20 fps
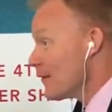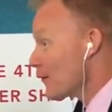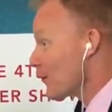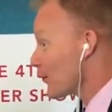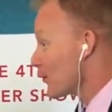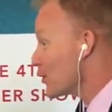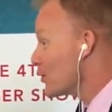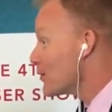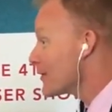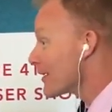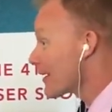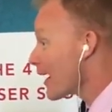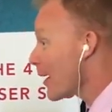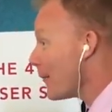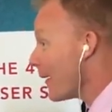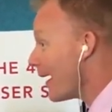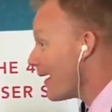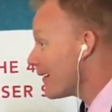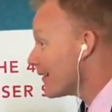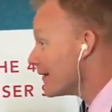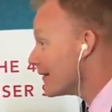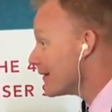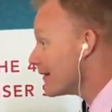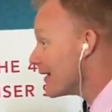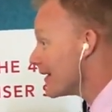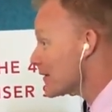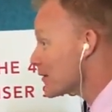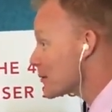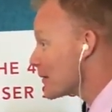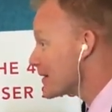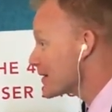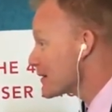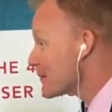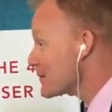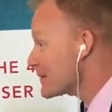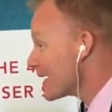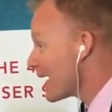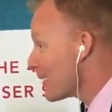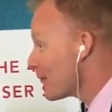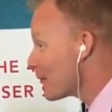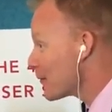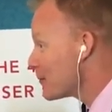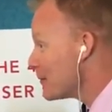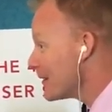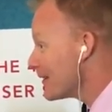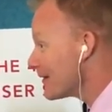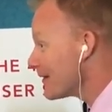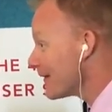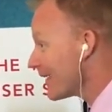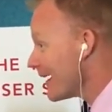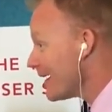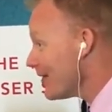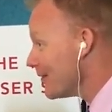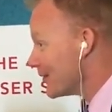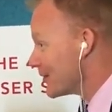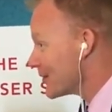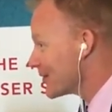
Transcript: for you to come out and spend some time with me in the lounge.